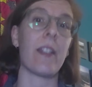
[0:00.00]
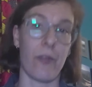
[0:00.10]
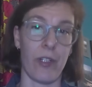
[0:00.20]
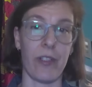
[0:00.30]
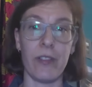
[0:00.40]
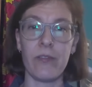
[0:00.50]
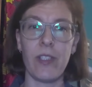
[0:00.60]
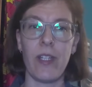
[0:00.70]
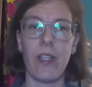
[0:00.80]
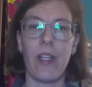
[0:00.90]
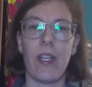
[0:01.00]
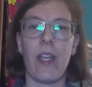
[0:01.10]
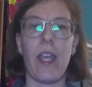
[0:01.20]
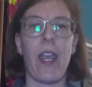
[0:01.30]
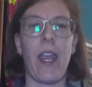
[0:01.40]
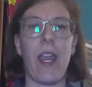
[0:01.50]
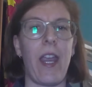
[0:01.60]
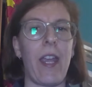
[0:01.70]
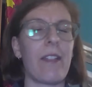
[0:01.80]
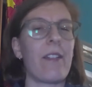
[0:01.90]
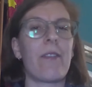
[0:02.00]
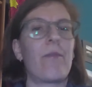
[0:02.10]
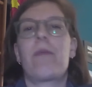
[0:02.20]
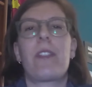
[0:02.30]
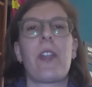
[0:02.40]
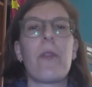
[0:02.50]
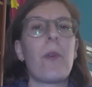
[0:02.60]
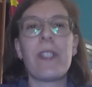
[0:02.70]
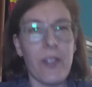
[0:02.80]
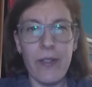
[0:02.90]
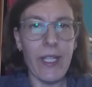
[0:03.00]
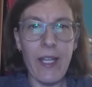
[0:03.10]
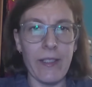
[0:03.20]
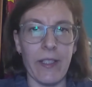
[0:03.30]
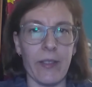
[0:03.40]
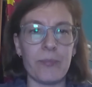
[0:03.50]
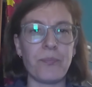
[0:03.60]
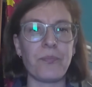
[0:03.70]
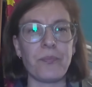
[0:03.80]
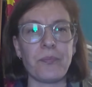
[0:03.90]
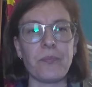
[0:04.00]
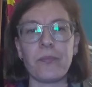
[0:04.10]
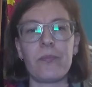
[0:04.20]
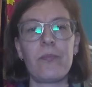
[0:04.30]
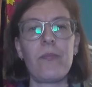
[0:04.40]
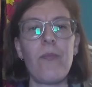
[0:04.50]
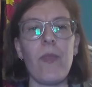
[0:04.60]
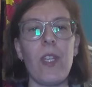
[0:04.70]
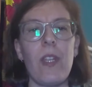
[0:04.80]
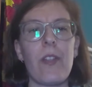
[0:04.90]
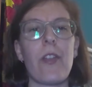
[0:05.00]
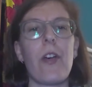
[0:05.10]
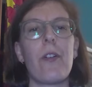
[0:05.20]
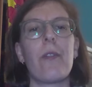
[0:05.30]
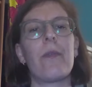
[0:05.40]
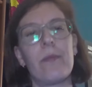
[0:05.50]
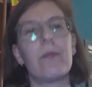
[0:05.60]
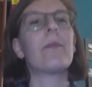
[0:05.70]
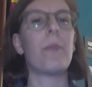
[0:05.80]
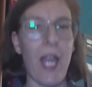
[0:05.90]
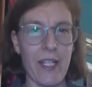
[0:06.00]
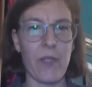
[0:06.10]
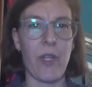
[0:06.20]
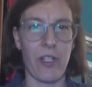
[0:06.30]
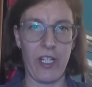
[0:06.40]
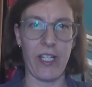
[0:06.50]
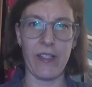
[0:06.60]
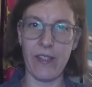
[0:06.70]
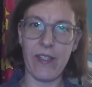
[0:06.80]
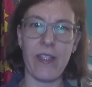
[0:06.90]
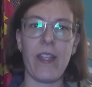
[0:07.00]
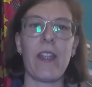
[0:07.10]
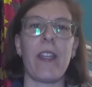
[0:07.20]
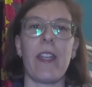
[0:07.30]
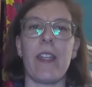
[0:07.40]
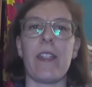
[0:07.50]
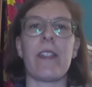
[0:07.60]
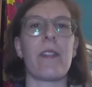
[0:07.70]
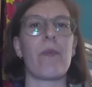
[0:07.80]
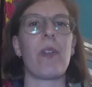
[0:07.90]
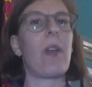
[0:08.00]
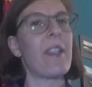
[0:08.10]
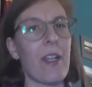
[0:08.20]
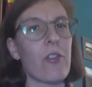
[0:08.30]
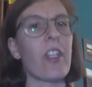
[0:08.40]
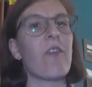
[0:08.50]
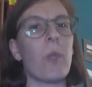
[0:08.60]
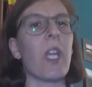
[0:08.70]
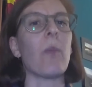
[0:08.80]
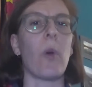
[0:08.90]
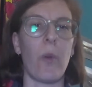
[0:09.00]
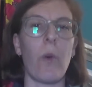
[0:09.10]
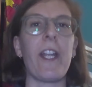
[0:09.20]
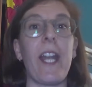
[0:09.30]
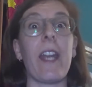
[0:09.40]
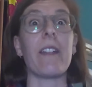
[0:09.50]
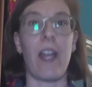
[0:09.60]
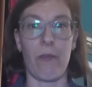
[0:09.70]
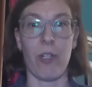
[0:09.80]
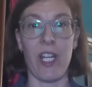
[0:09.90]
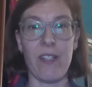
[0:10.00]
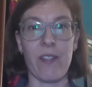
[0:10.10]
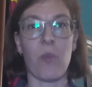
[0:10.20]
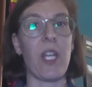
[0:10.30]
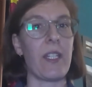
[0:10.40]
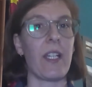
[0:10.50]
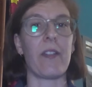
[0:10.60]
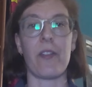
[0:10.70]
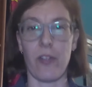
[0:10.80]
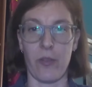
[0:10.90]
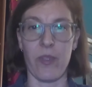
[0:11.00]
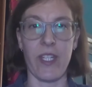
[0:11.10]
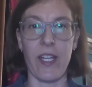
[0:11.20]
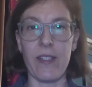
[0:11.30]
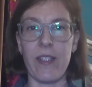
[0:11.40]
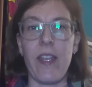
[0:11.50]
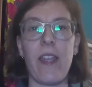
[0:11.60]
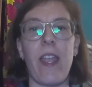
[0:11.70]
Israel. And so what's going on here? So my experience is essentially of being both white and not white, depending on the circumstance.